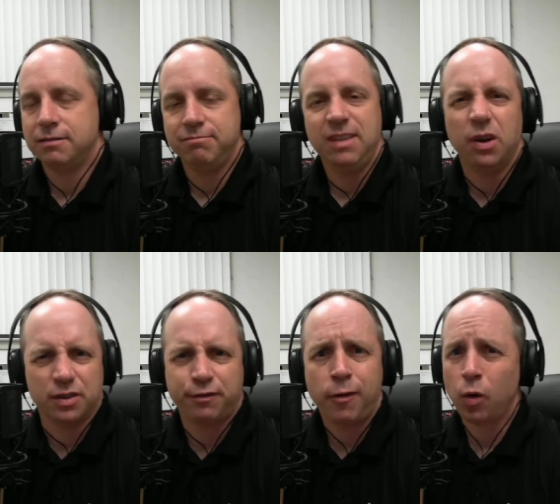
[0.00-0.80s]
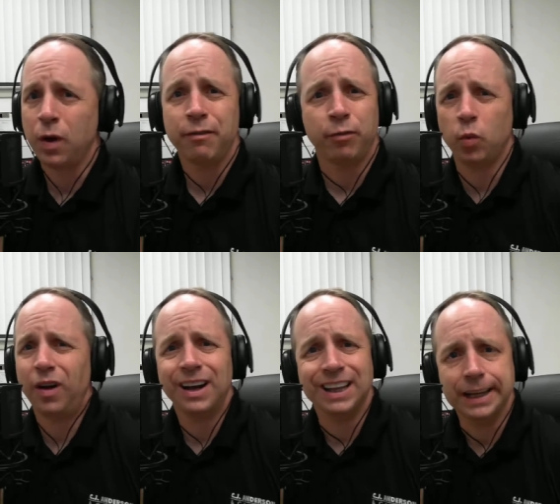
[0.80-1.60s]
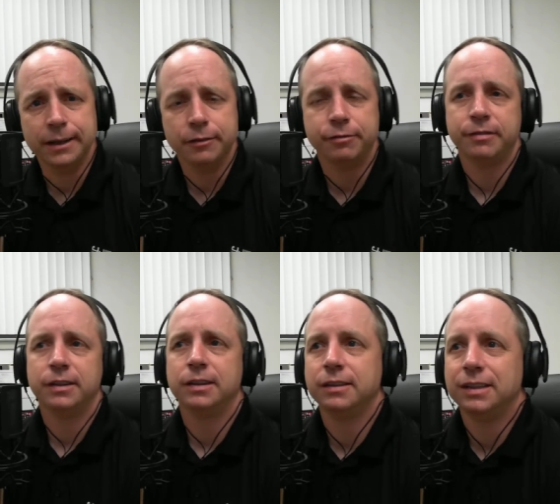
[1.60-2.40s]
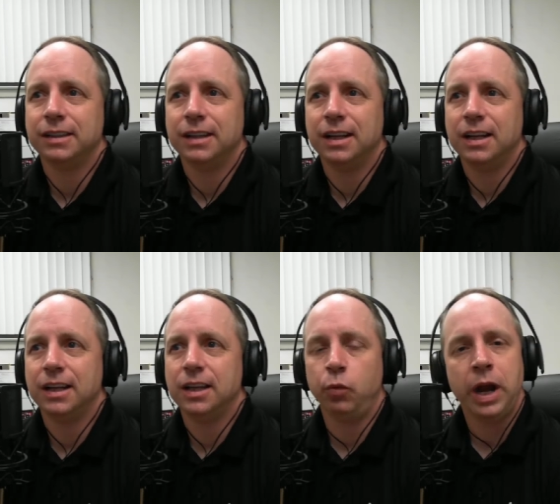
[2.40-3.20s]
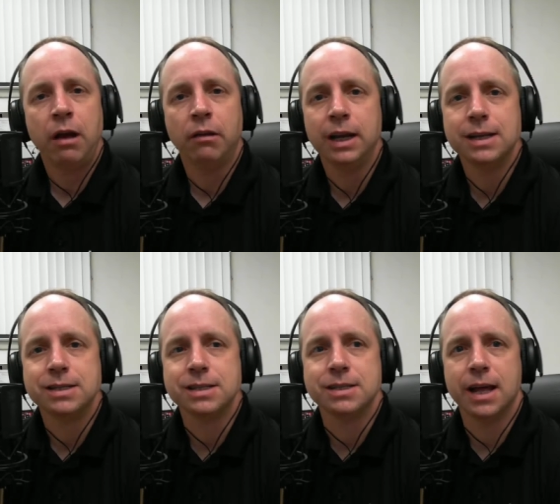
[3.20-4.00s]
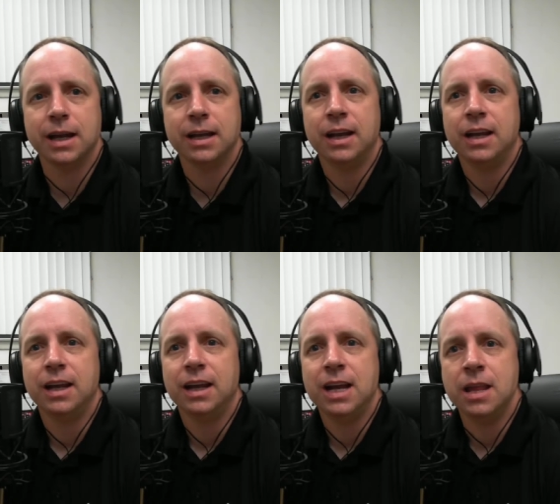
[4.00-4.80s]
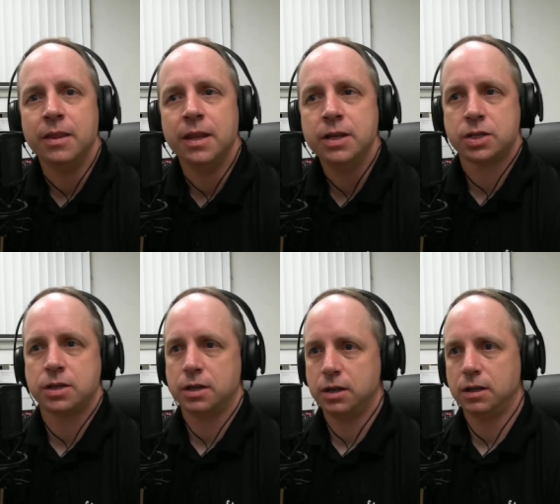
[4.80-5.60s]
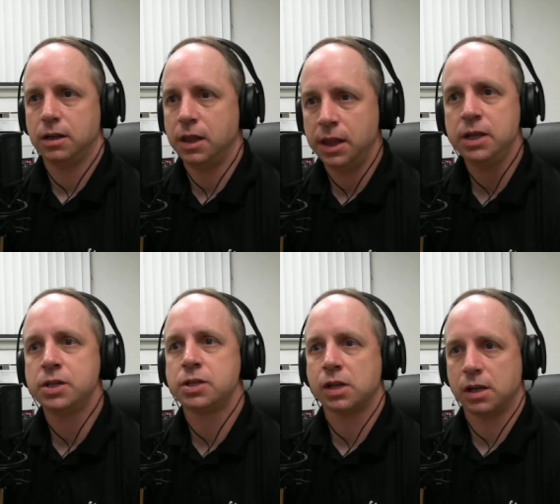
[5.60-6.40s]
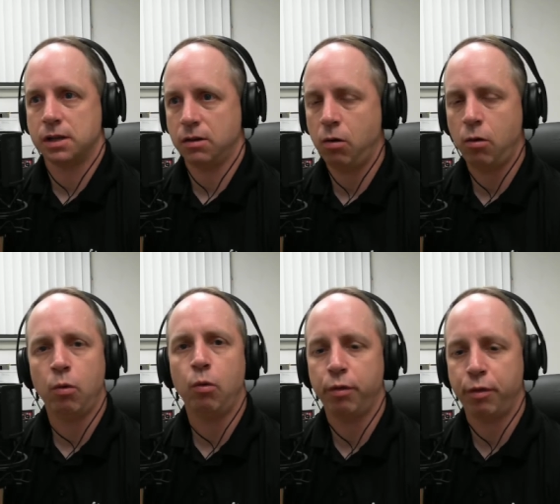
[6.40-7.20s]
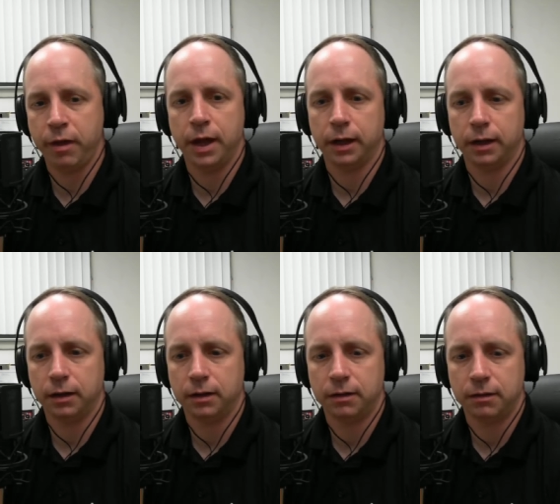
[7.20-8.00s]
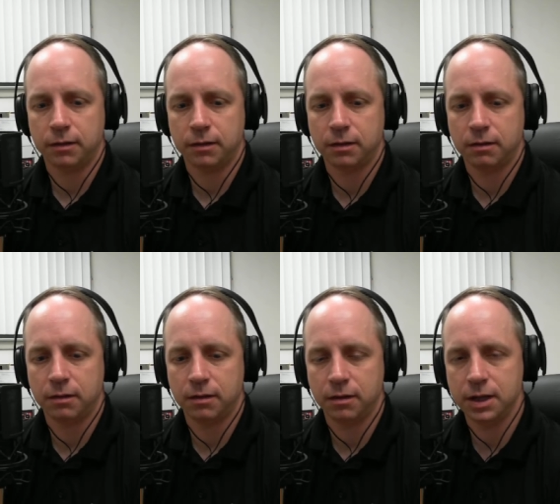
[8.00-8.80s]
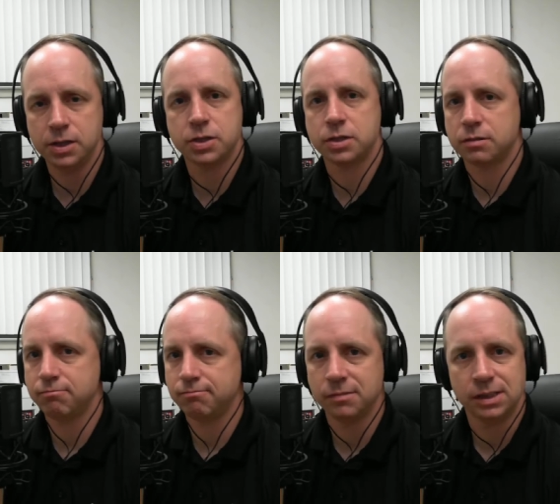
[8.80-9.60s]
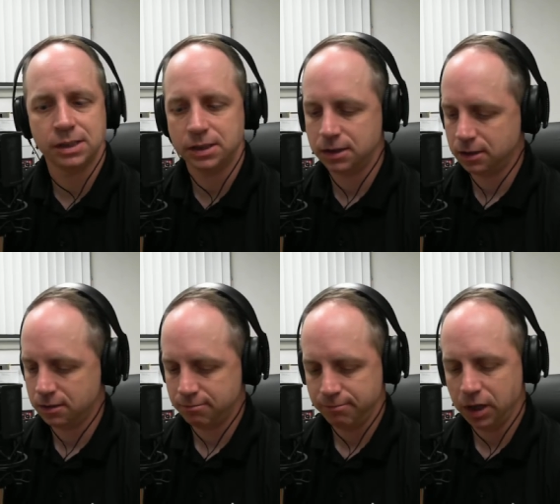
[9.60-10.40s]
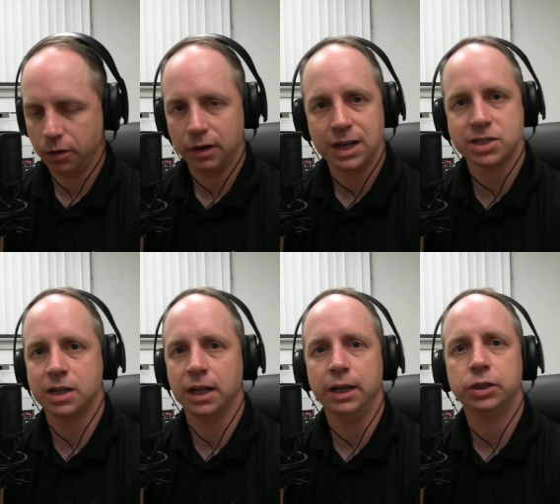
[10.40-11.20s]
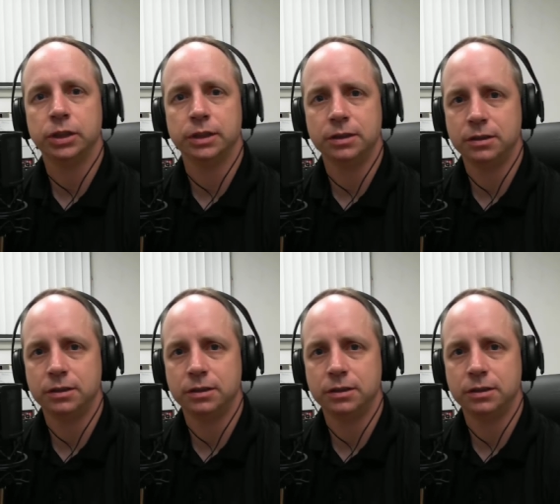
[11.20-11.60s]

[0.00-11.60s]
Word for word: you know, it's far away from where I live the reality is is that in this this whole thing, this you know escalation